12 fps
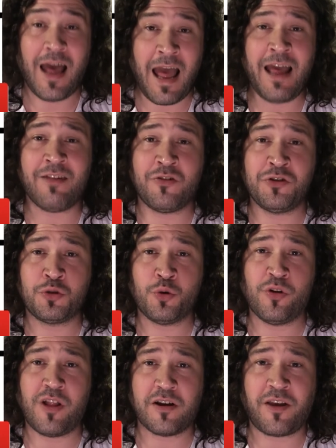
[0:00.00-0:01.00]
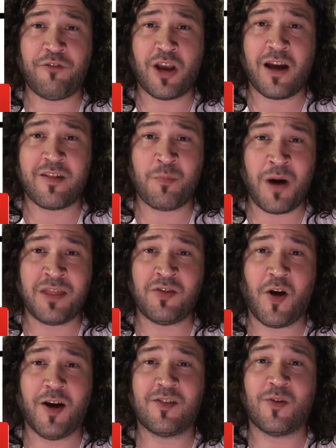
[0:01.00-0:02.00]
As usual, I'll give you guys my
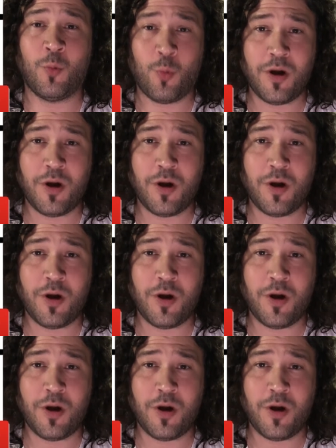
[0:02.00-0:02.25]
thoughts on